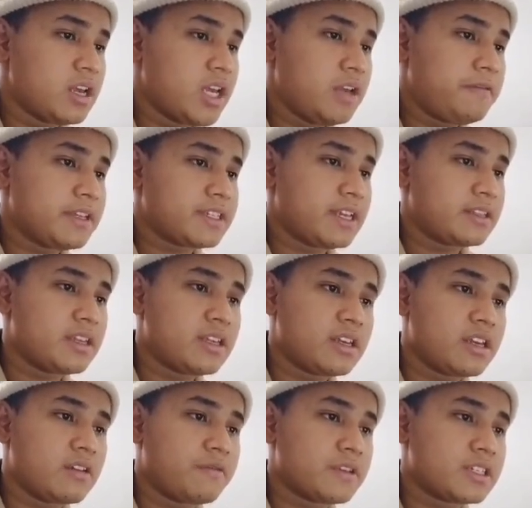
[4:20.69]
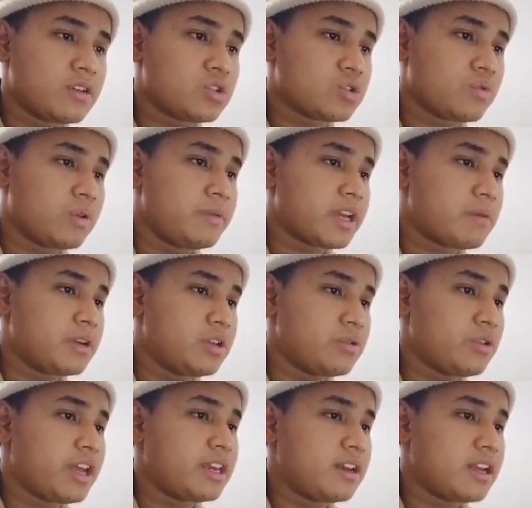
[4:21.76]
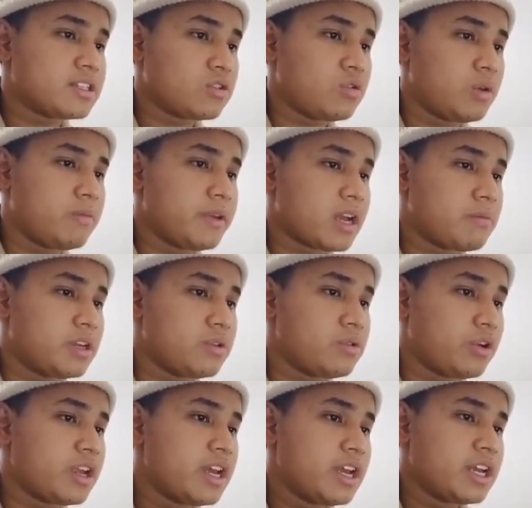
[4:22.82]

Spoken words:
If it's empty, then the first node will become a new node, and the last node will become a new node.